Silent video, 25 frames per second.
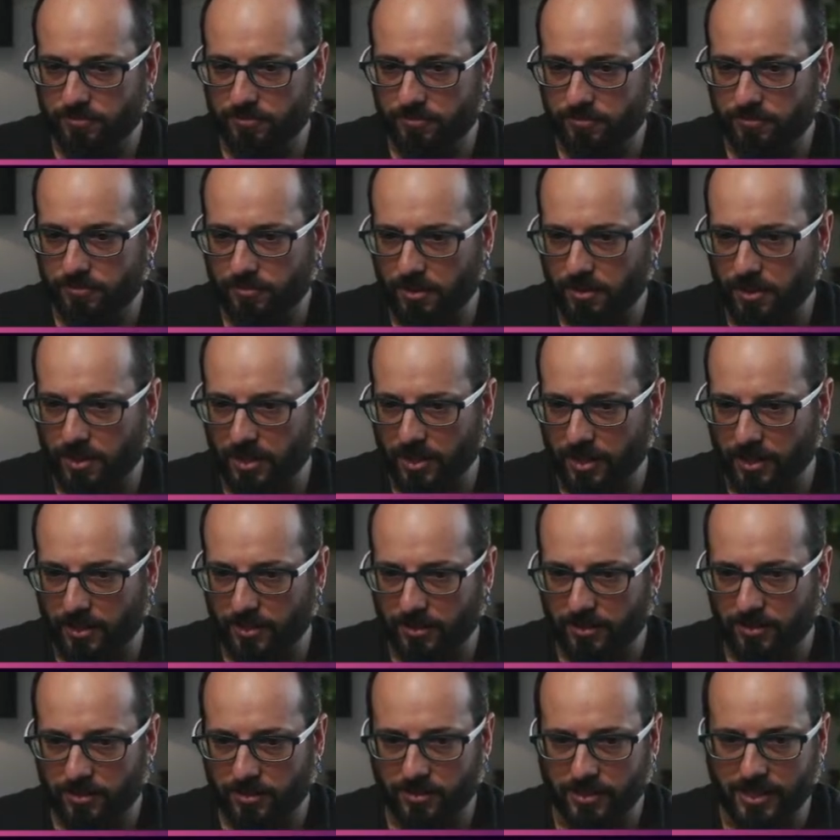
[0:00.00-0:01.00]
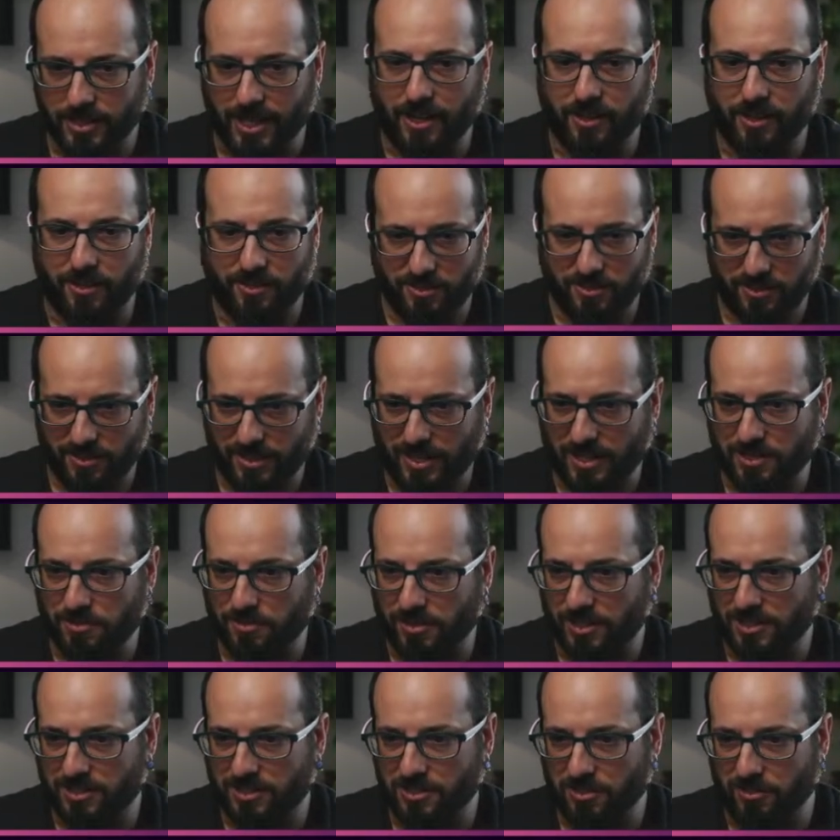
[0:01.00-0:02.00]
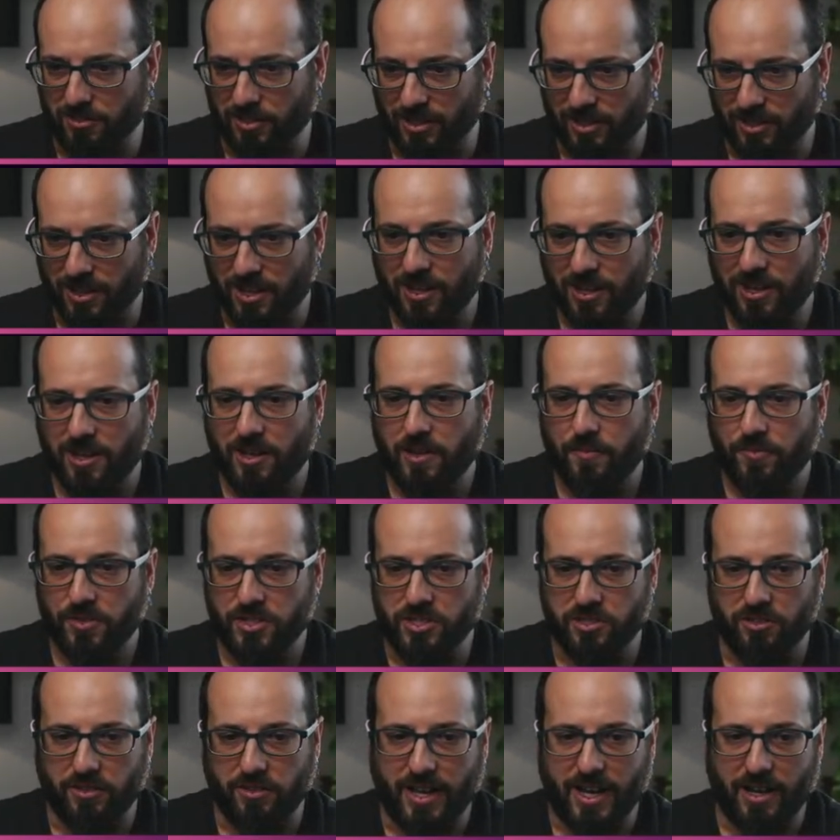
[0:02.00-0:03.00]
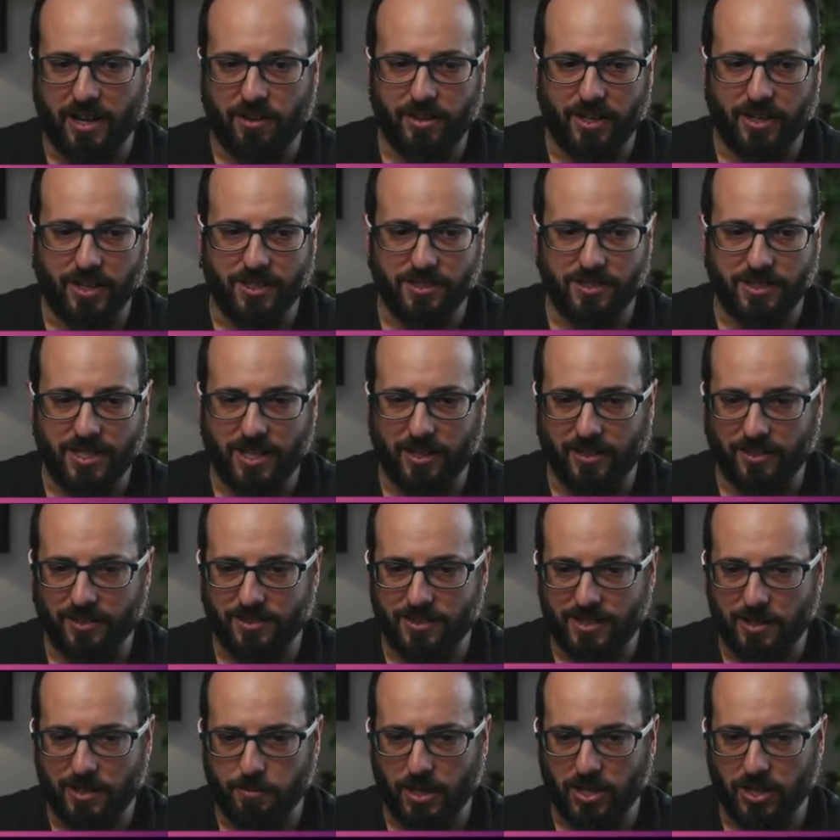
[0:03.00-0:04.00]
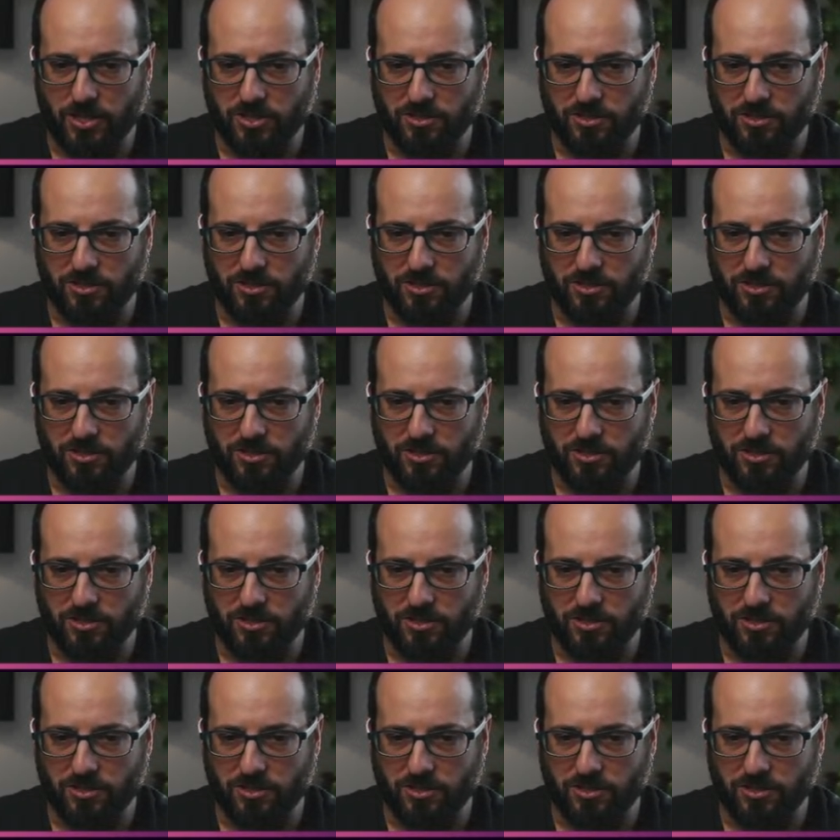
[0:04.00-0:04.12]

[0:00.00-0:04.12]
thing. Yeah, that's what it's doing. So now it's telling the subagents